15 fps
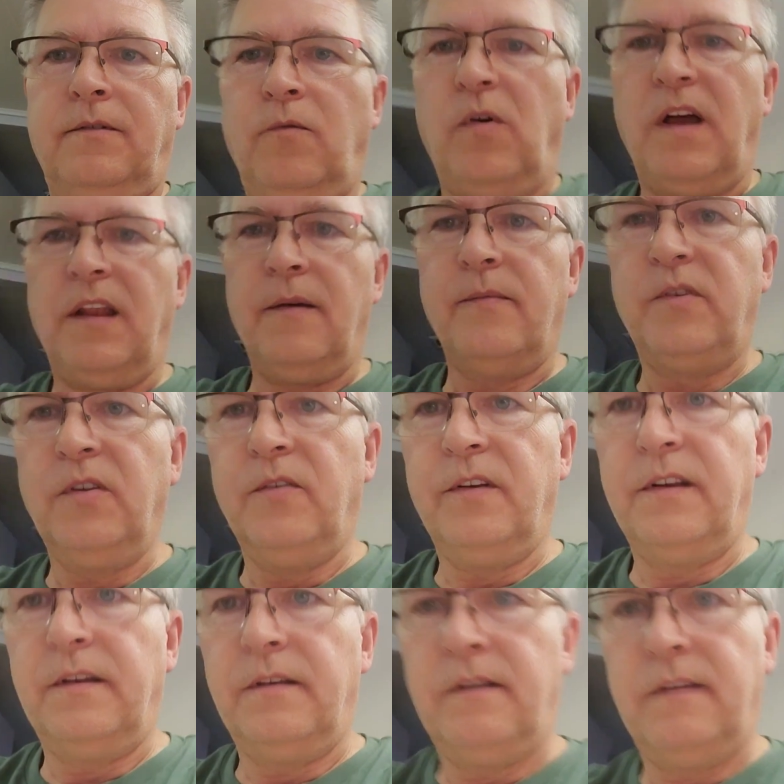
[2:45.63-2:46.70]
while I'm
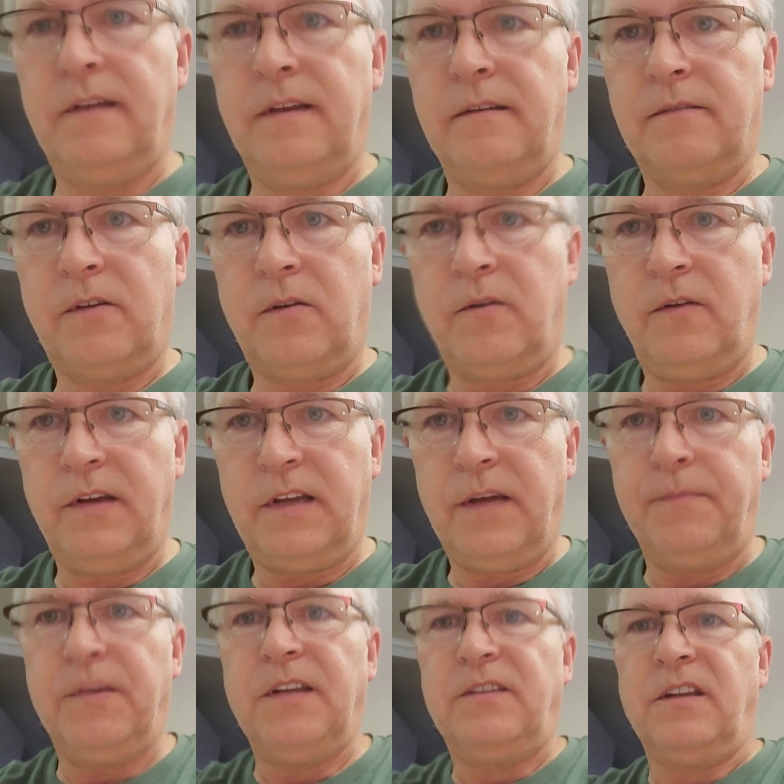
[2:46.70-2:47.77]
doing quick
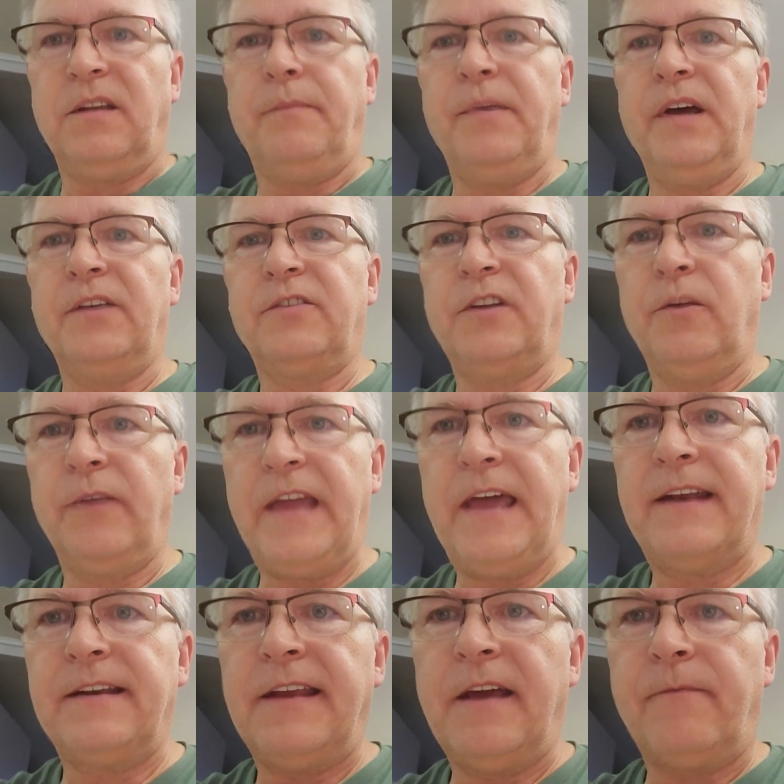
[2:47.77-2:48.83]
updates on the bus, we
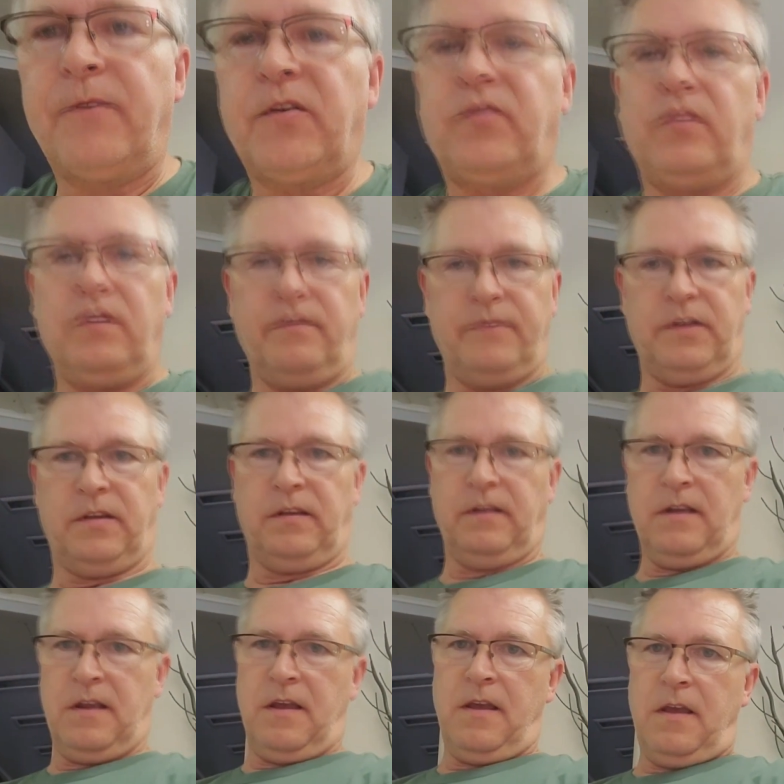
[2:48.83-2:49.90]
had it down for service
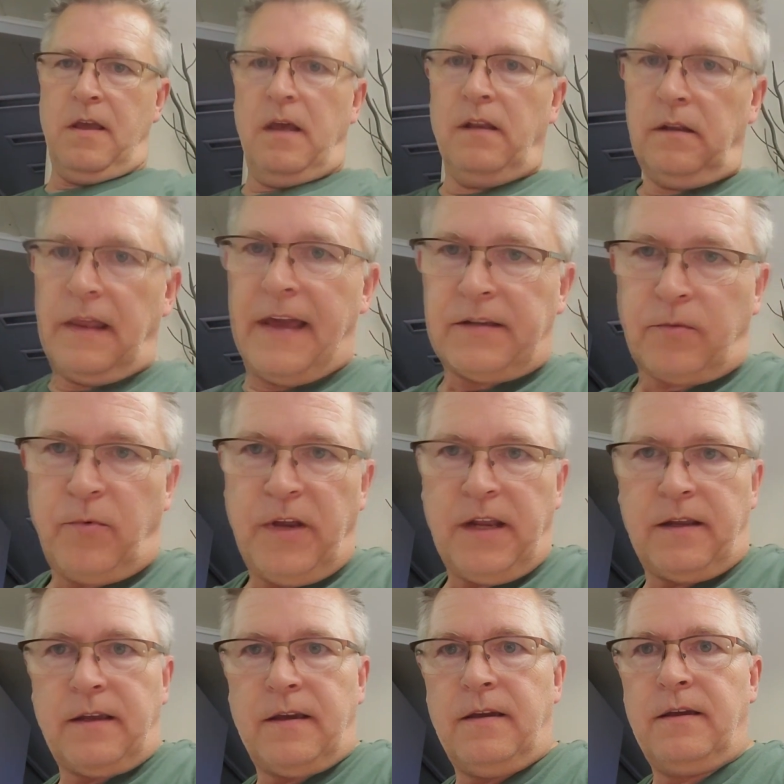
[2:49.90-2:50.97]
last
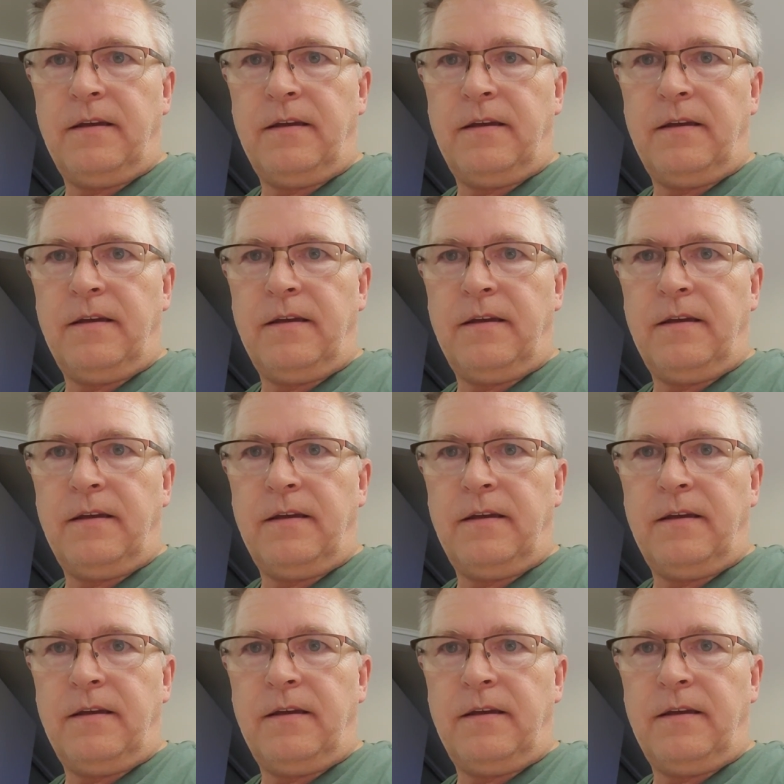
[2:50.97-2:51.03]
week.